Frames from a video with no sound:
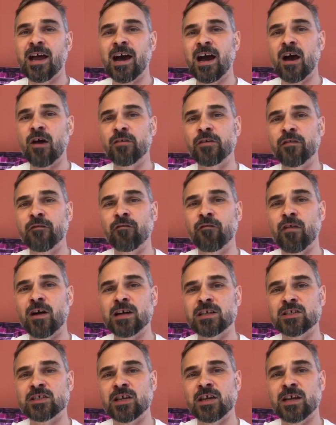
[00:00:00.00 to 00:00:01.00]
how the
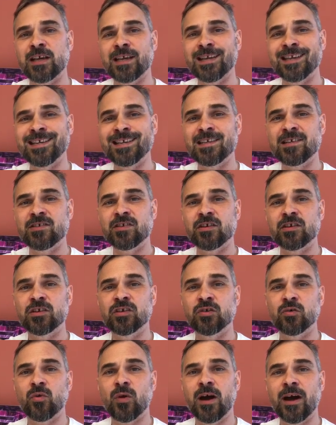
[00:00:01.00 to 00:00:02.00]
fascia
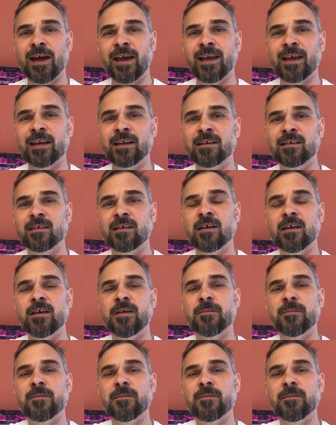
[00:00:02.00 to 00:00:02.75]
intertwined,